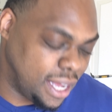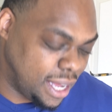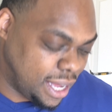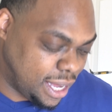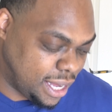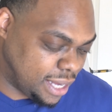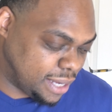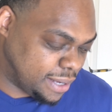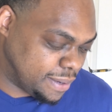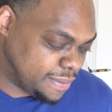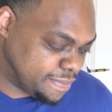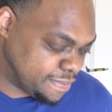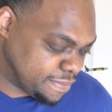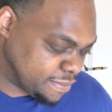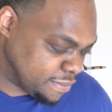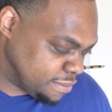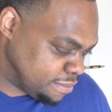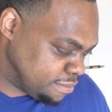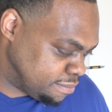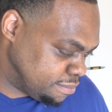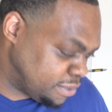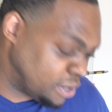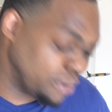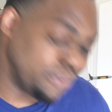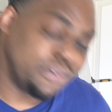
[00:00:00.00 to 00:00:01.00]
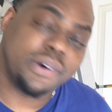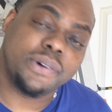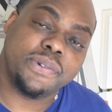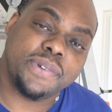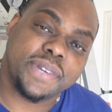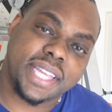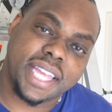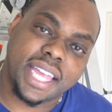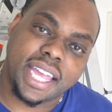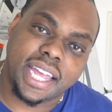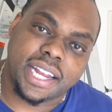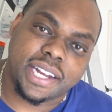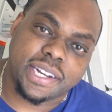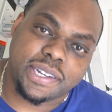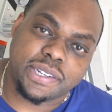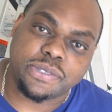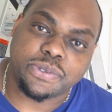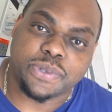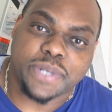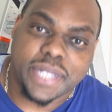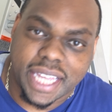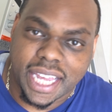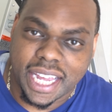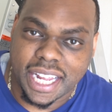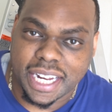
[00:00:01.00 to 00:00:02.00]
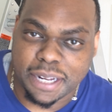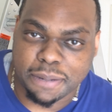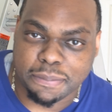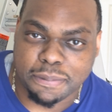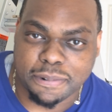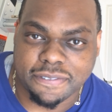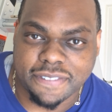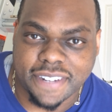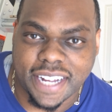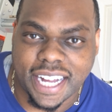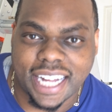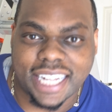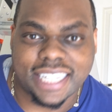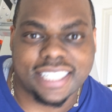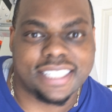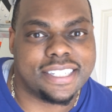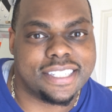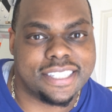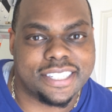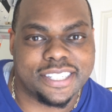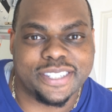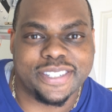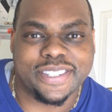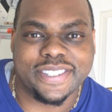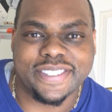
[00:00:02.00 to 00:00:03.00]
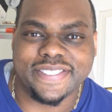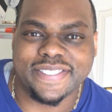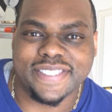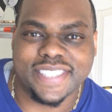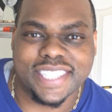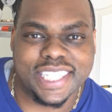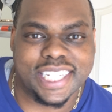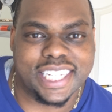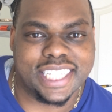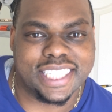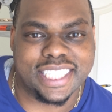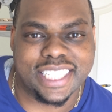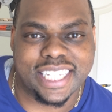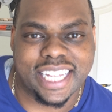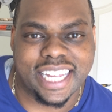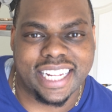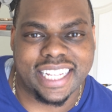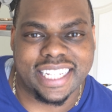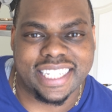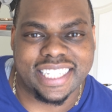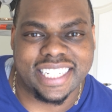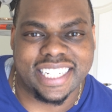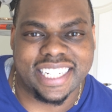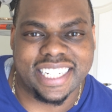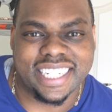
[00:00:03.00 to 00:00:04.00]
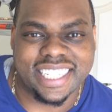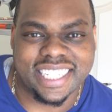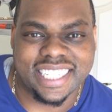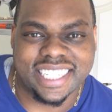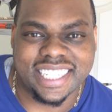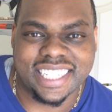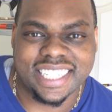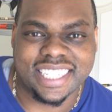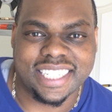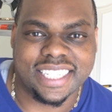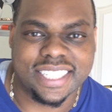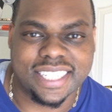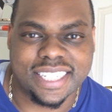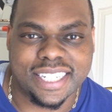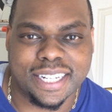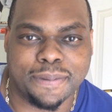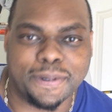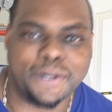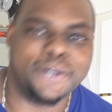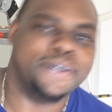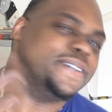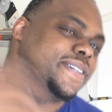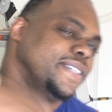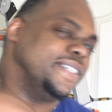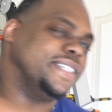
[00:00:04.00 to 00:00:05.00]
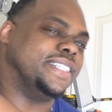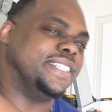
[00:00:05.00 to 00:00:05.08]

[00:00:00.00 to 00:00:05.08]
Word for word: Um, but what we can do is we can improvise. So let's get it done. Come on.